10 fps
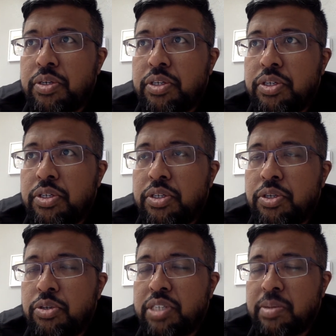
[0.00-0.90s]

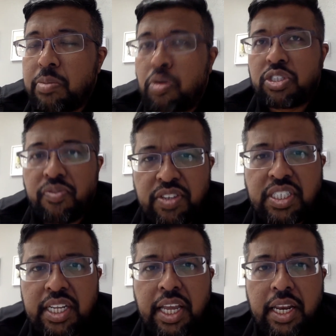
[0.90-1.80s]
use something more
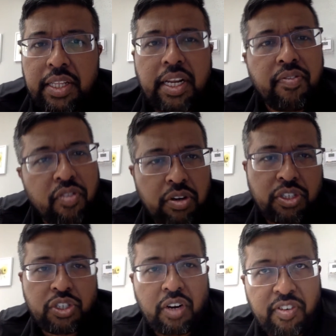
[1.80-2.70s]
sophisticated, then of
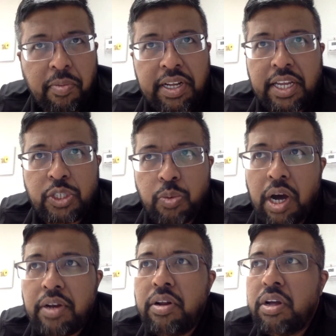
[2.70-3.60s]
course SurveyMonkey is
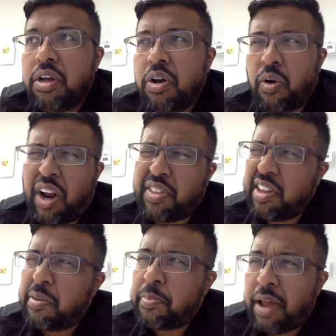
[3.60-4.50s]
one. Or I
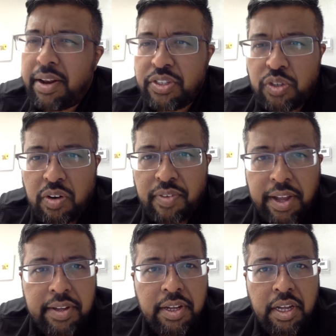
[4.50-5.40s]
think Planet
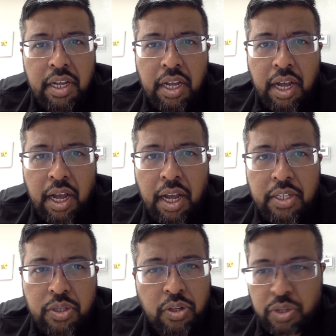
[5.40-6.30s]
Survey,
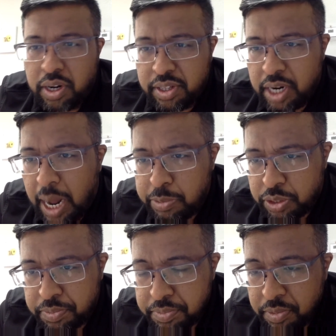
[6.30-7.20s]
it's also another
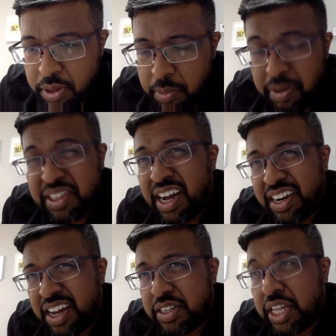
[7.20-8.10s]
option. But they are
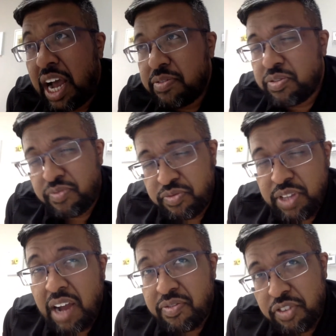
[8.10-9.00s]
not. They have
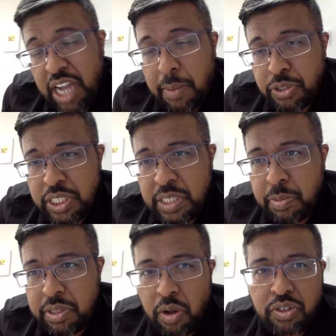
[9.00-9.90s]
free options,
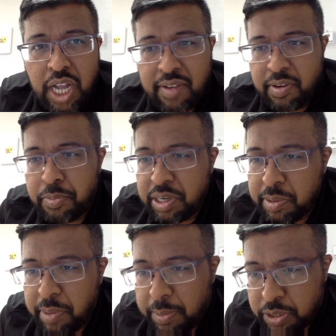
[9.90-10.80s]
but they also have a
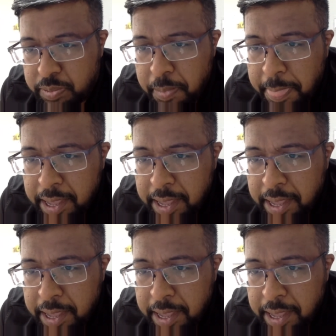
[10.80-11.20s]
premium option.